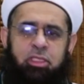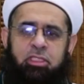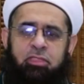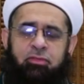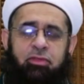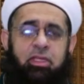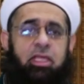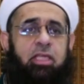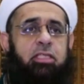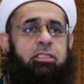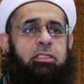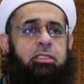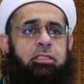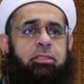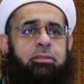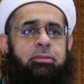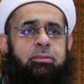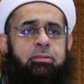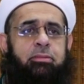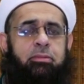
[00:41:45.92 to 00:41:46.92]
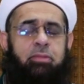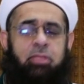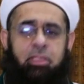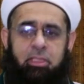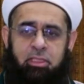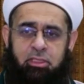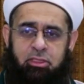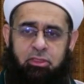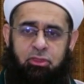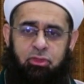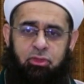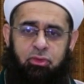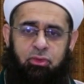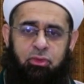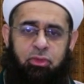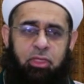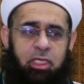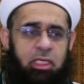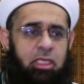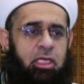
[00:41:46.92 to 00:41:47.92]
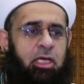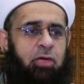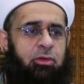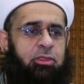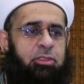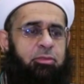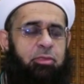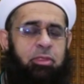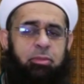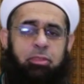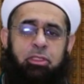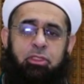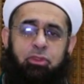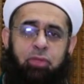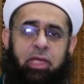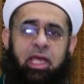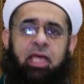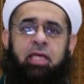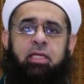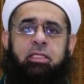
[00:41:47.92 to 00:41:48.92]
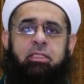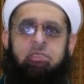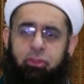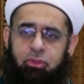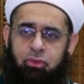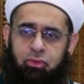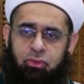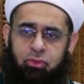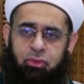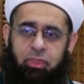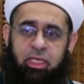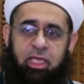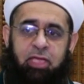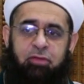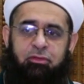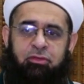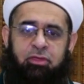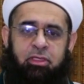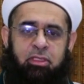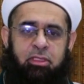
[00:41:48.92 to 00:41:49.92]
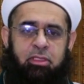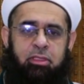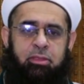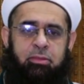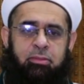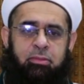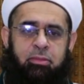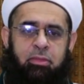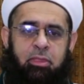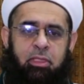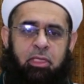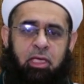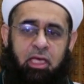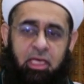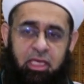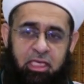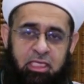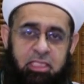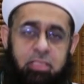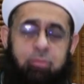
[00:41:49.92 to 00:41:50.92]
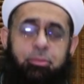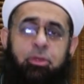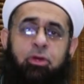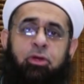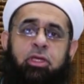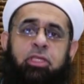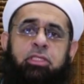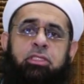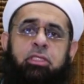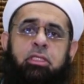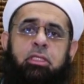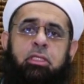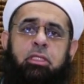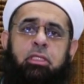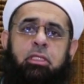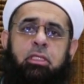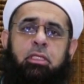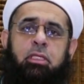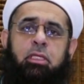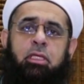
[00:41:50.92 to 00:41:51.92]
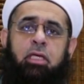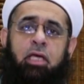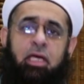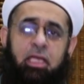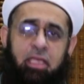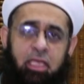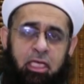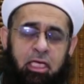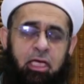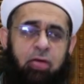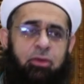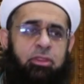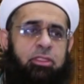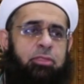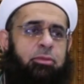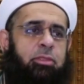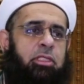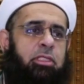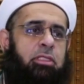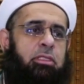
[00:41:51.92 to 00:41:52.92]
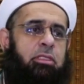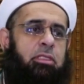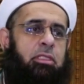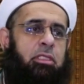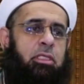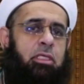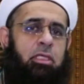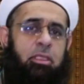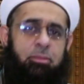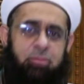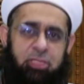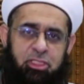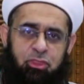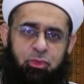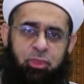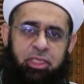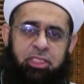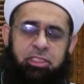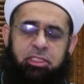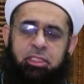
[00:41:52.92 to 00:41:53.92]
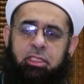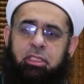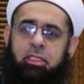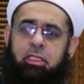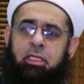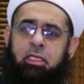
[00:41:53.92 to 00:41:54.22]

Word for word: of a lecture is to encourage people to act, to get further, an inspiration, an encouragement, persuasion.